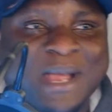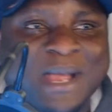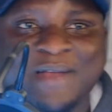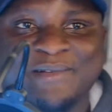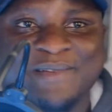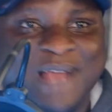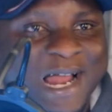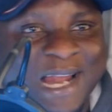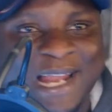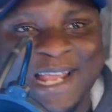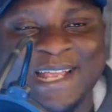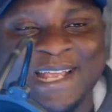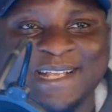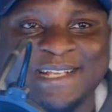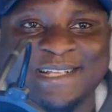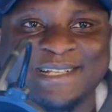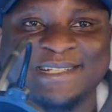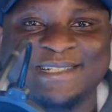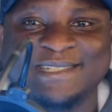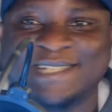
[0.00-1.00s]
dwale
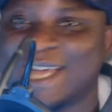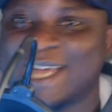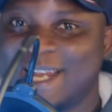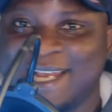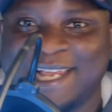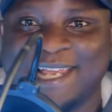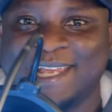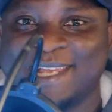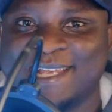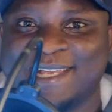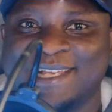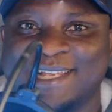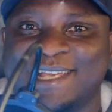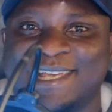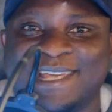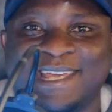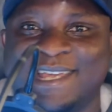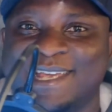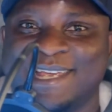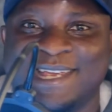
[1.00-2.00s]
chale
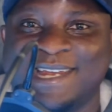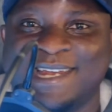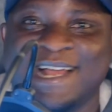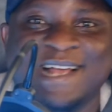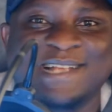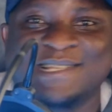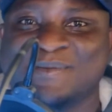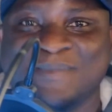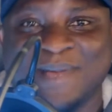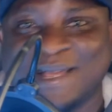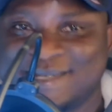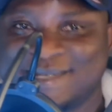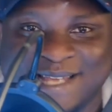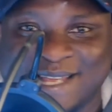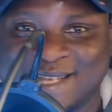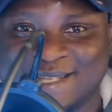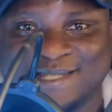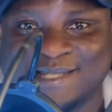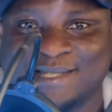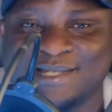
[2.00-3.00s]
it doesn't make
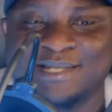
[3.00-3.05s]
sense